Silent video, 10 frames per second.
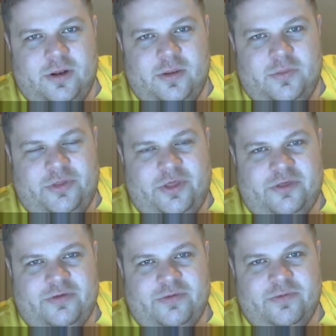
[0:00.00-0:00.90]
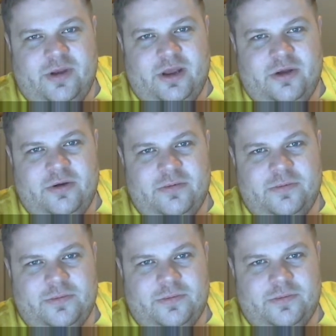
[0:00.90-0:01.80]
with this video
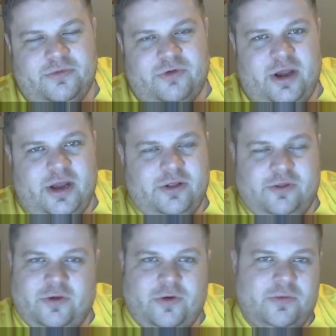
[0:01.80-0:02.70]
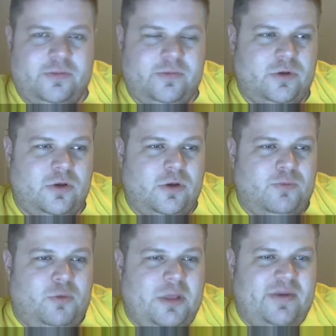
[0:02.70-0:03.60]
training, so
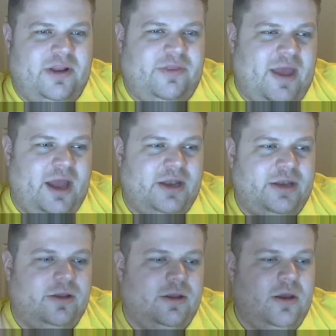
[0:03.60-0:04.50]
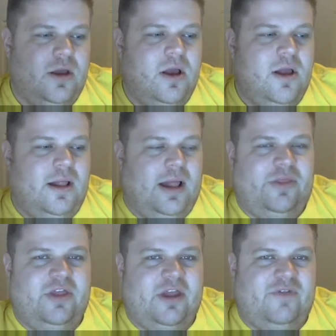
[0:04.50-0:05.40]
we'll leave it at that.
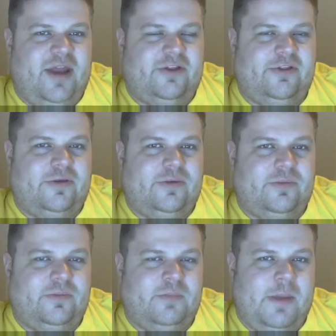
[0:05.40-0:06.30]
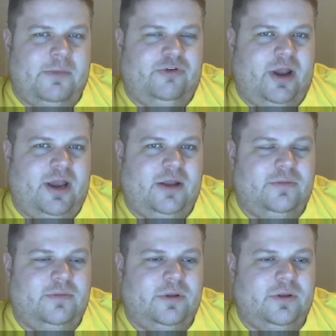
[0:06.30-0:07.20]
The advanced member training
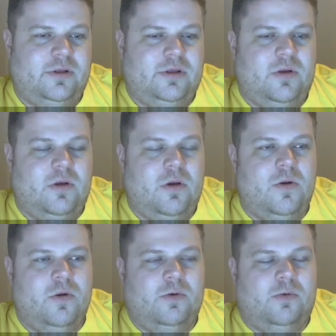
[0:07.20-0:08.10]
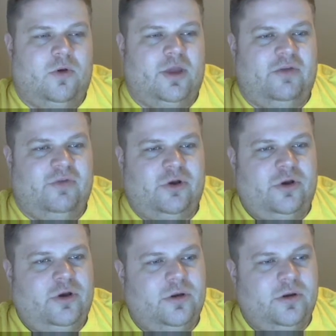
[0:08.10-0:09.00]
will cover